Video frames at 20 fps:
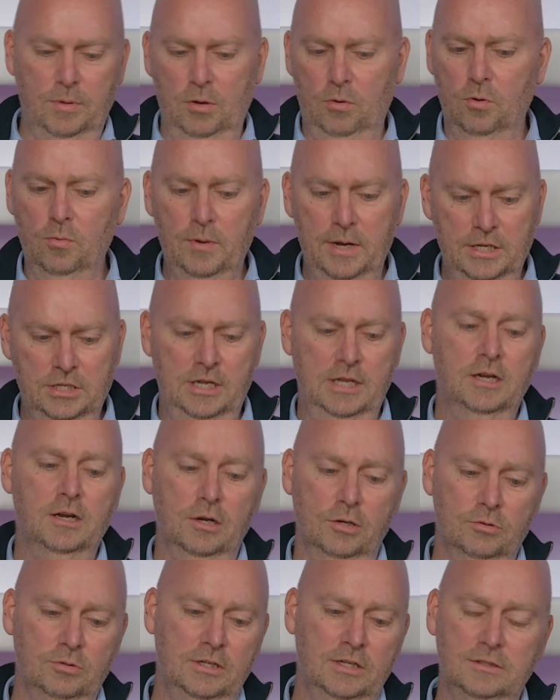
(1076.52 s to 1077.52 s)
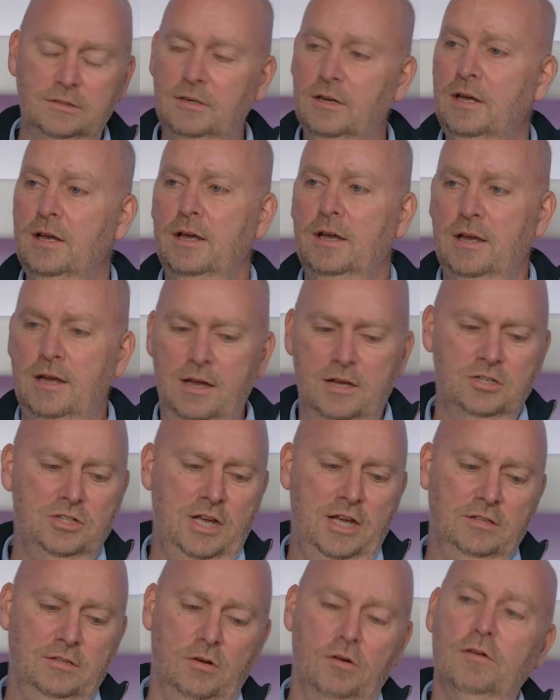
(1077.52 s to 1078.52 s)
always included a
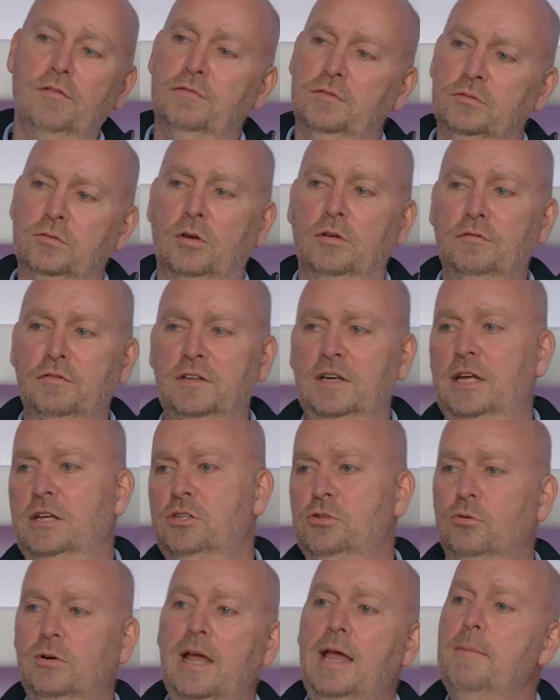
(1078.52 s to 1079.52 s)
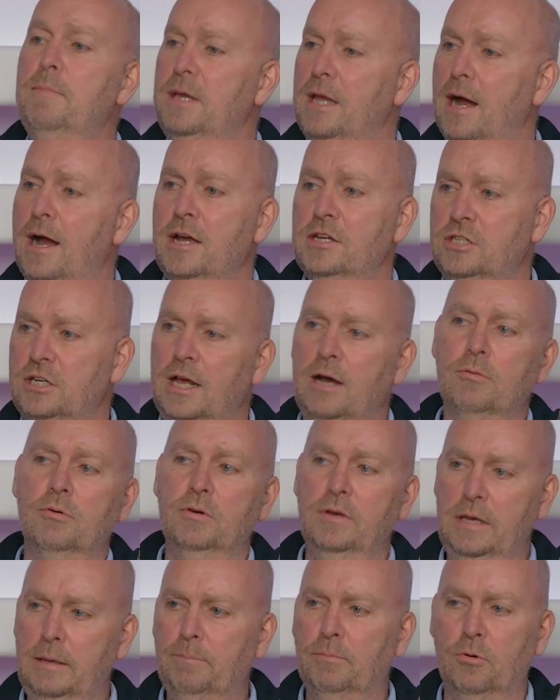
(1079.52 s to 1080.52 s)
set of non-financial KPIs in our
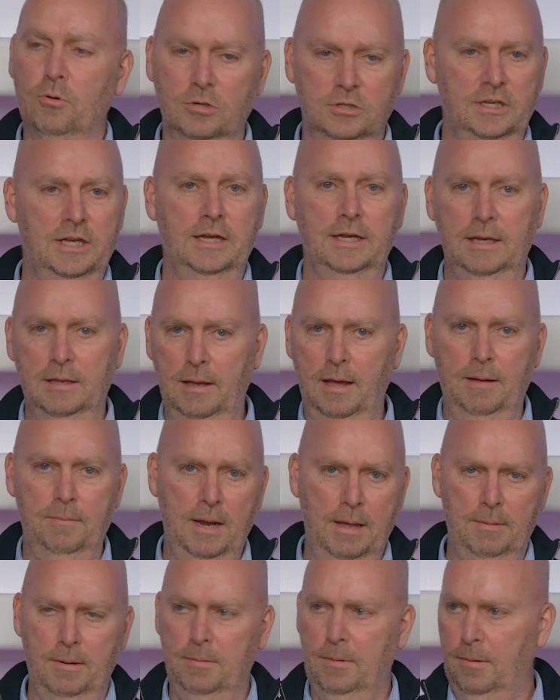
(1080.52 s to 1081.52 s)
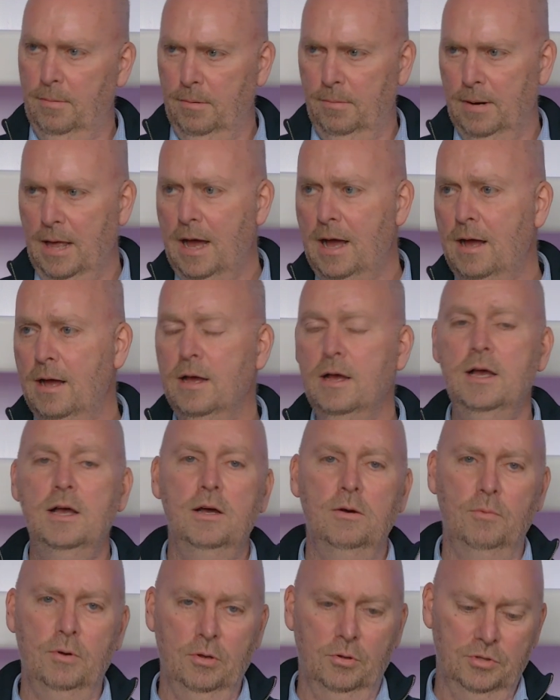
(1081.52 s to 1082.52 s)
reporting, blah, blah, blah, blah, blah.
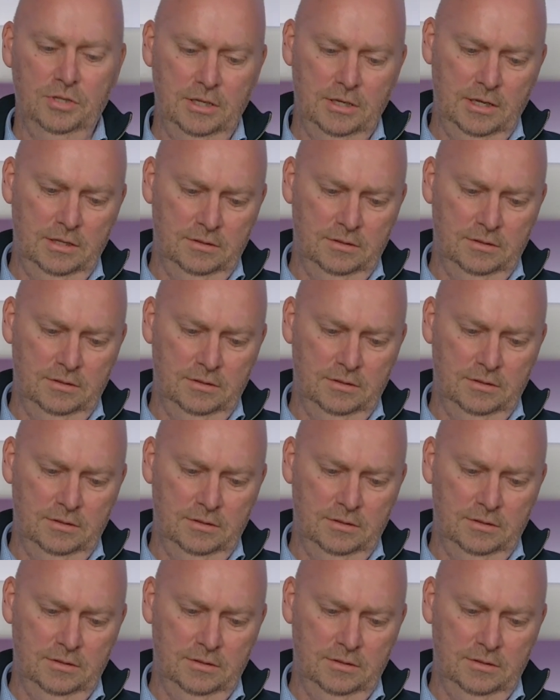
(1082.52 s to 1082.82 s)
We all did